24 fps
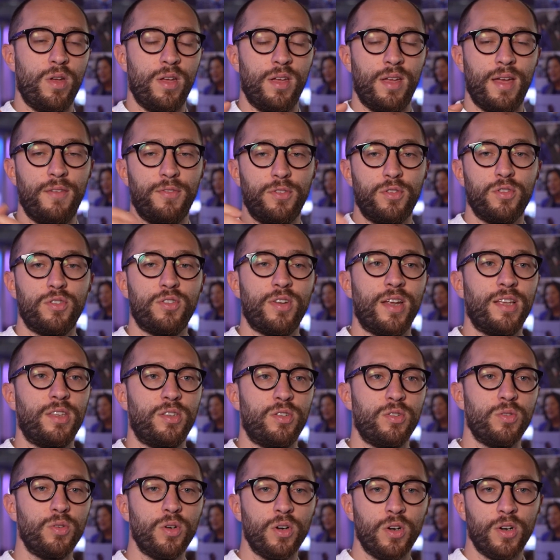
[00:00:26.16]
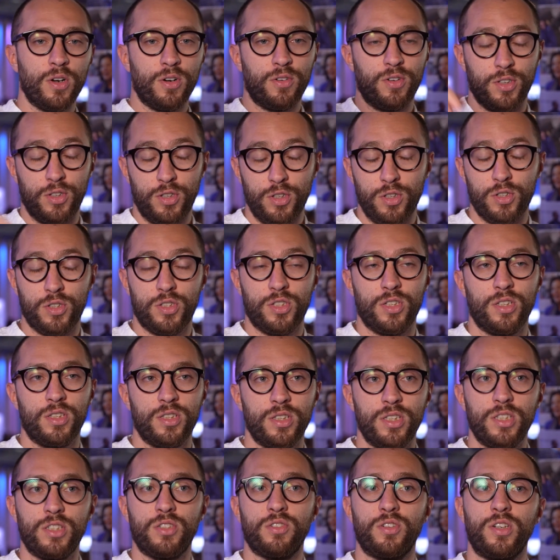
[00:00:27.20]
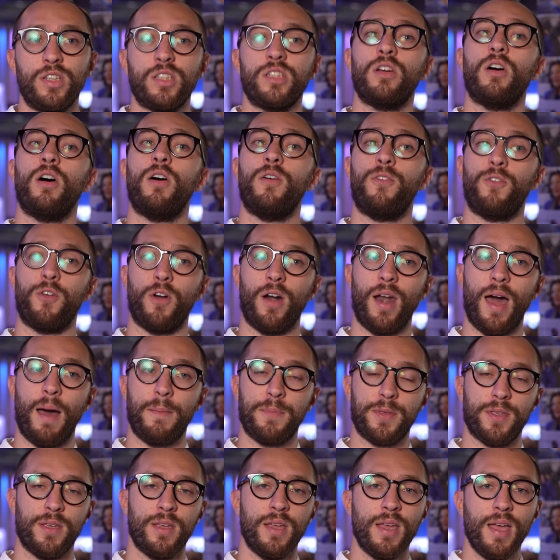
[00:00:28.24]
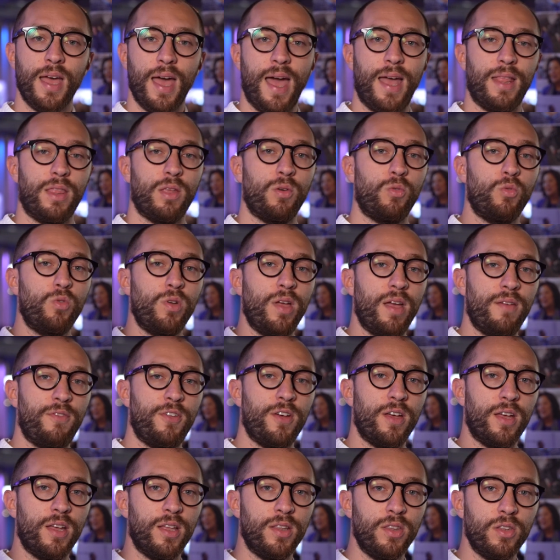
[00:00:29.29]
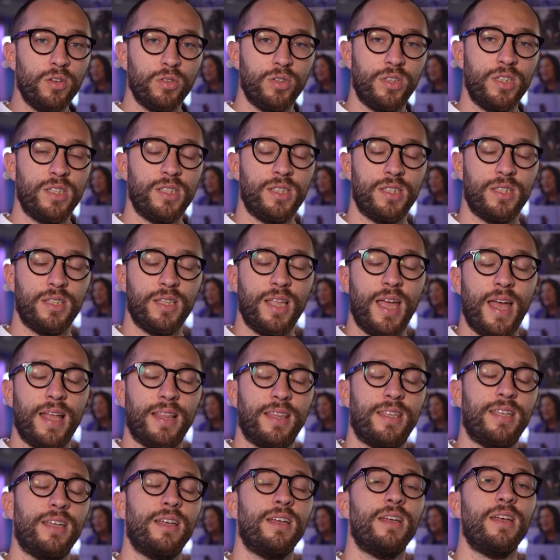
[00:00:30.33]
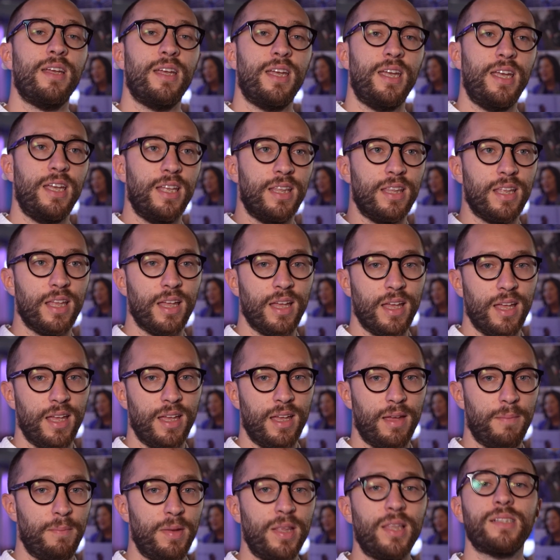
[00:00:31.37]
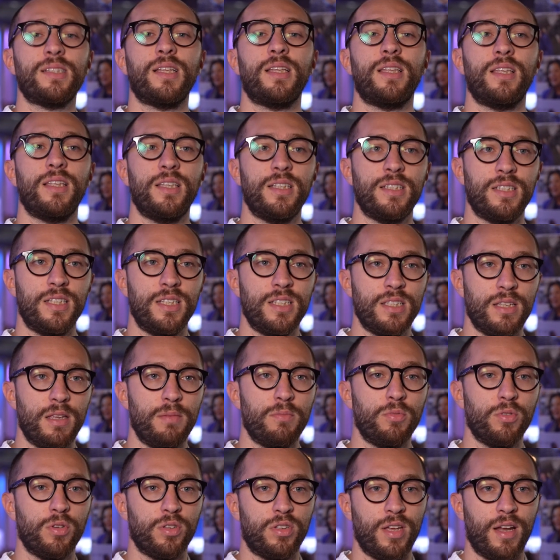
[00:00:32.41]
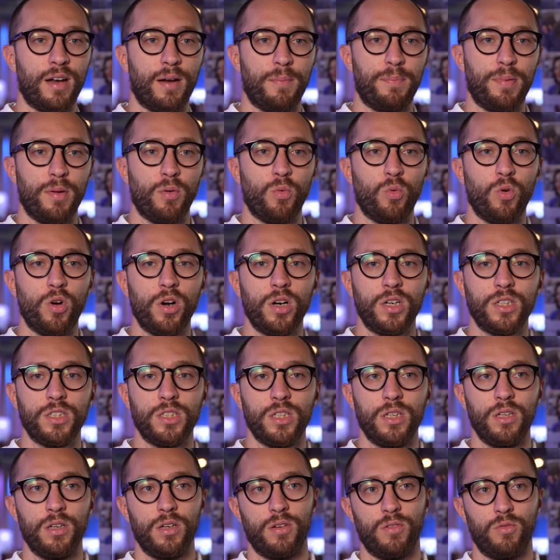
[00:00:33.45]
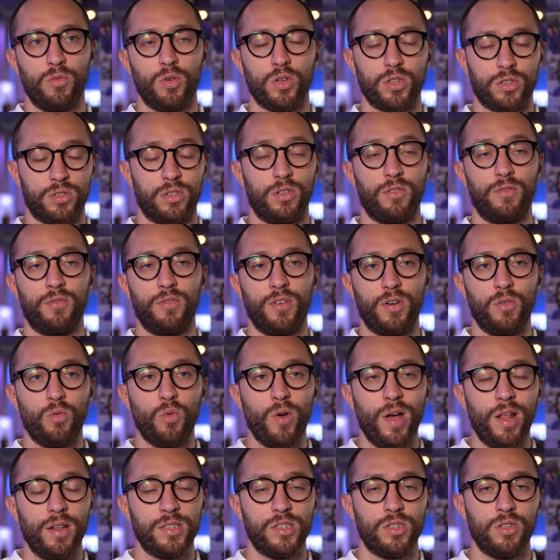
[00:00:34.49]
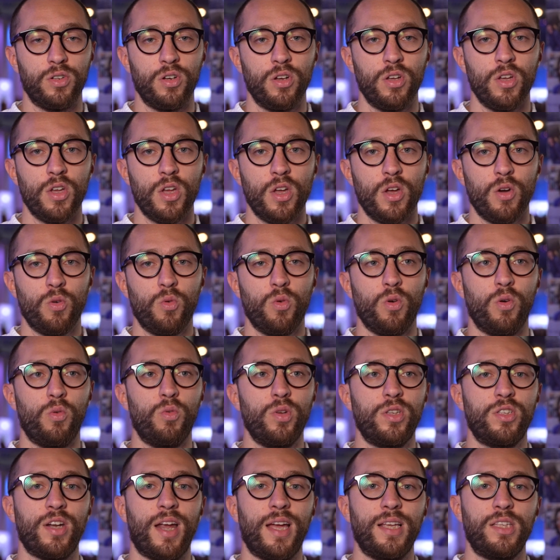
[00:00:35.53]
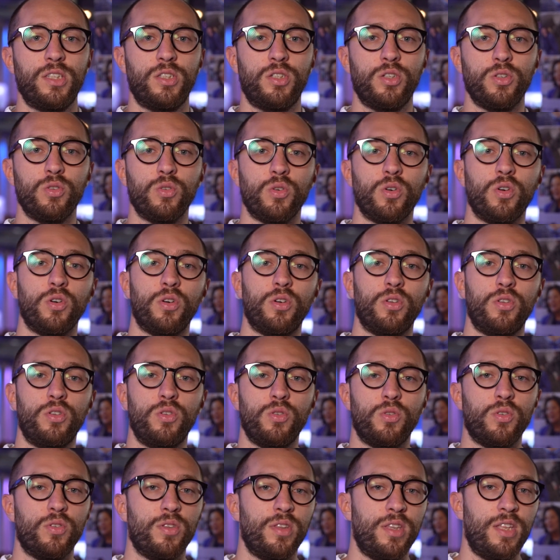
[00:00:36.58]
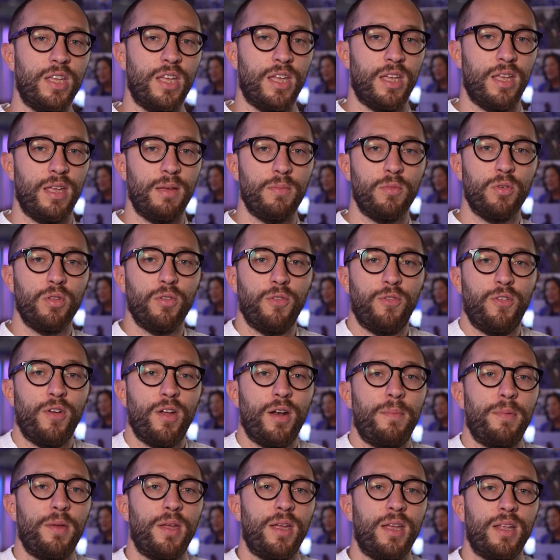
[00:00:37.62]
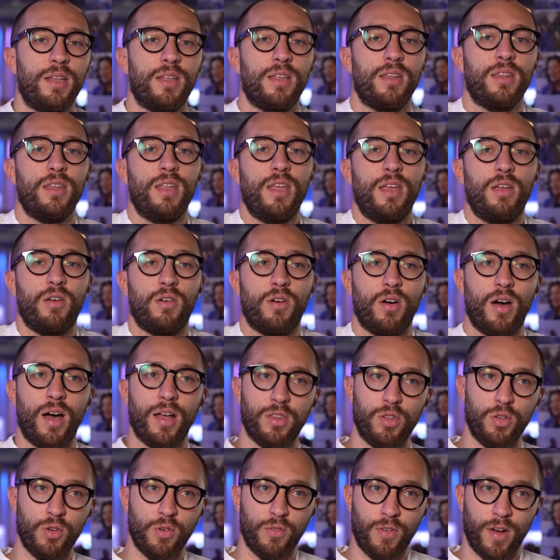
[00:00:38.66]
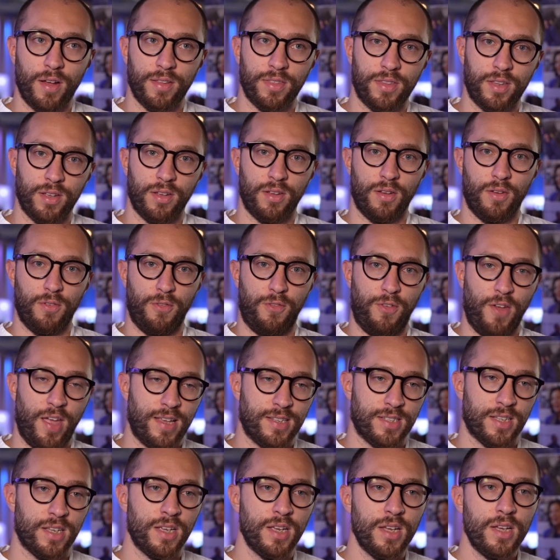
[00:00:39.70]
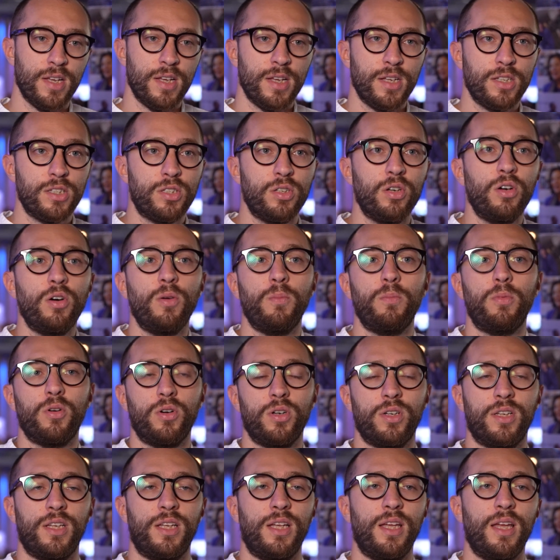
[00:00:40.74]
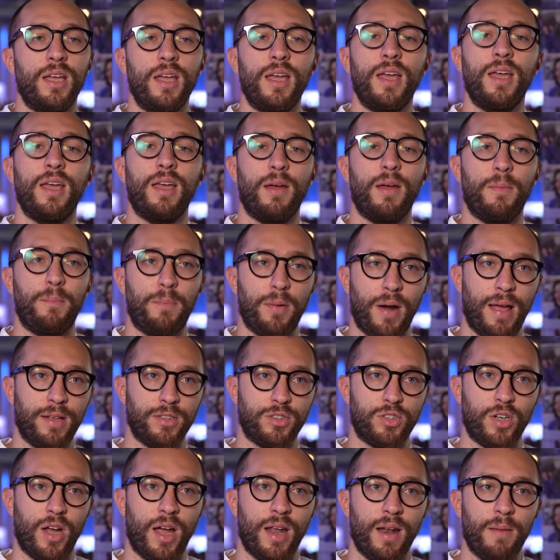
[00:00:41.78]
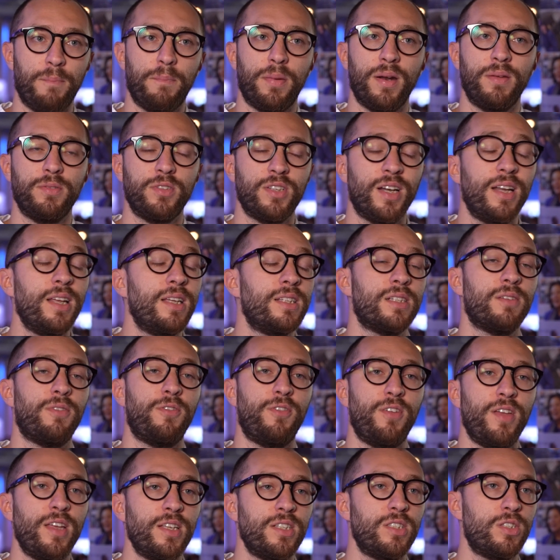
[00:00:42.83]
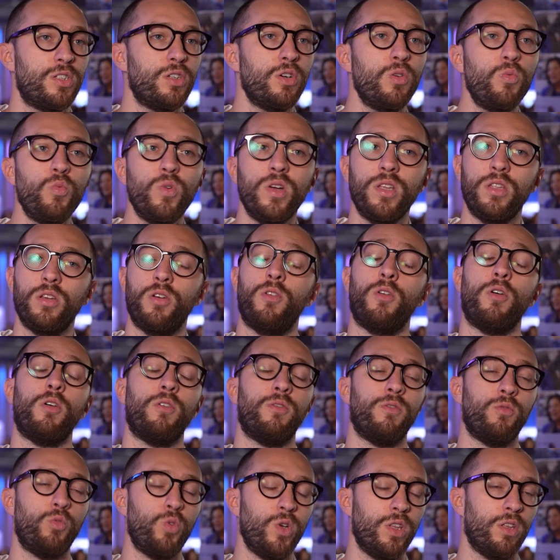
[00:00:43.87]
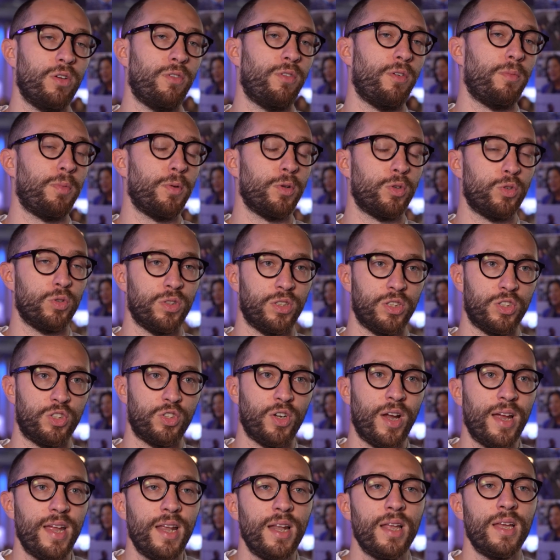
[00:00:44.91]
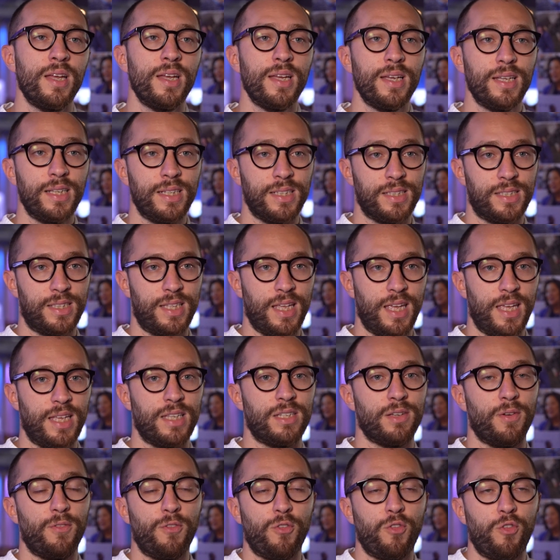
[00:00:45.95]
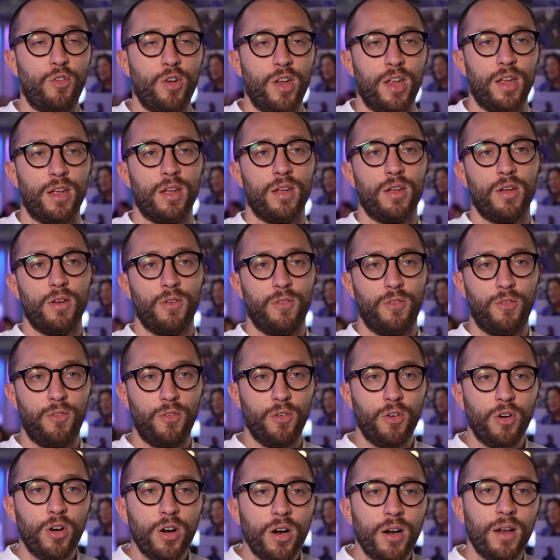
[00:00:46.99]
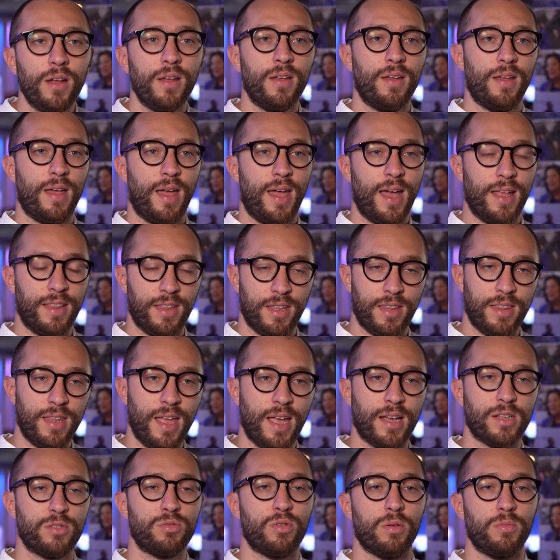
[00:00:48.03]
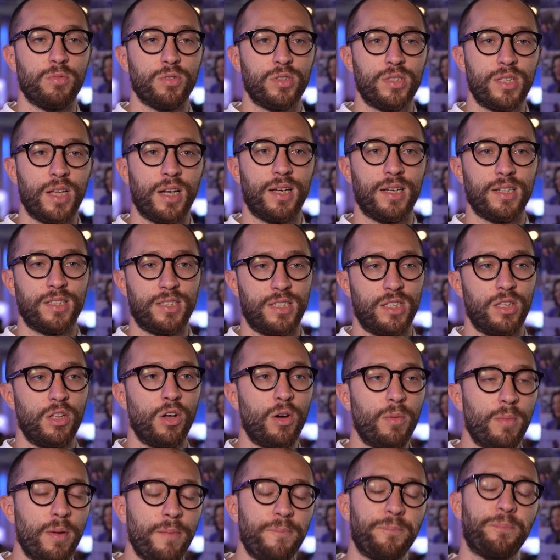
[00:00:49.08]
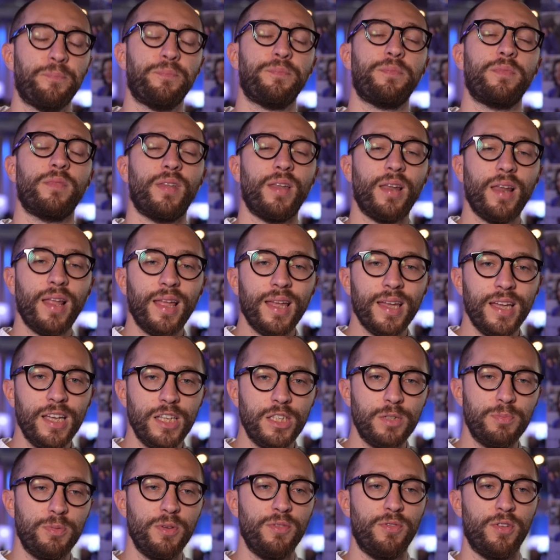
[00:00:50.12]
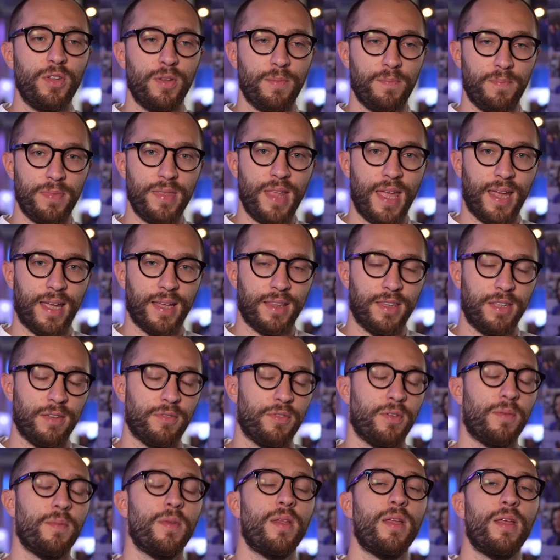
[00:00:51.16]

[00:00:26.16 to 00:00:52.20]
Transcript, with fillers: have to try to reduce this risk of relapse. And we have noticed that in metastatic disease, immunotherapy works very well. So we try to do the immunotherapy in the neoadjuvant phase. So born the PRIME trial. PRIME trial is a phase 2 window of opportunity trial in stage 3, 4, and the next squamous cell carcinoma. HPV negative.